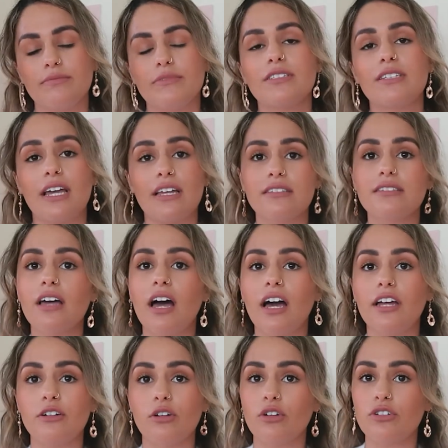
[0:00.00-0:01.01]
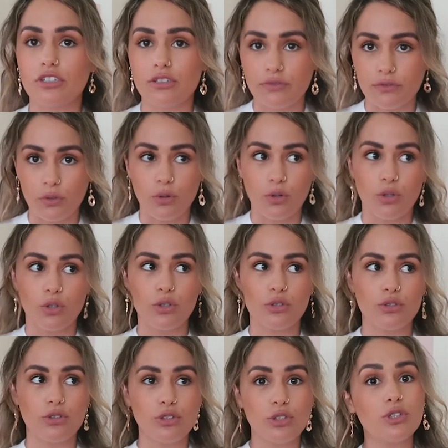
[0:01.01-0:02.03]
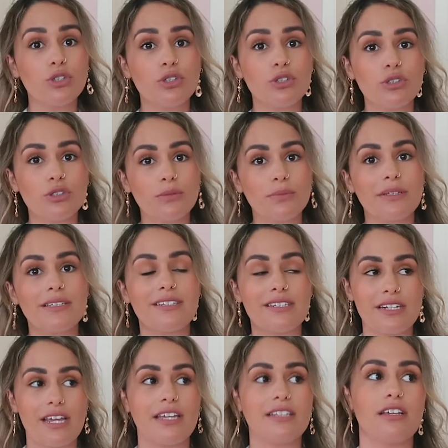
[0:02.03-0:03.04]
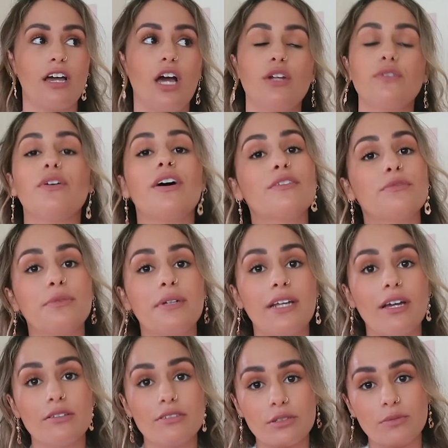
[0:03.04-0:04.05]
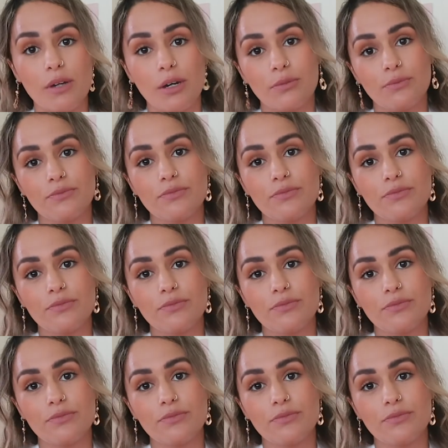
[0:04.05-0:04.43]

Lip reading: stay inside, not just for you, but stay inside for everybody else as well.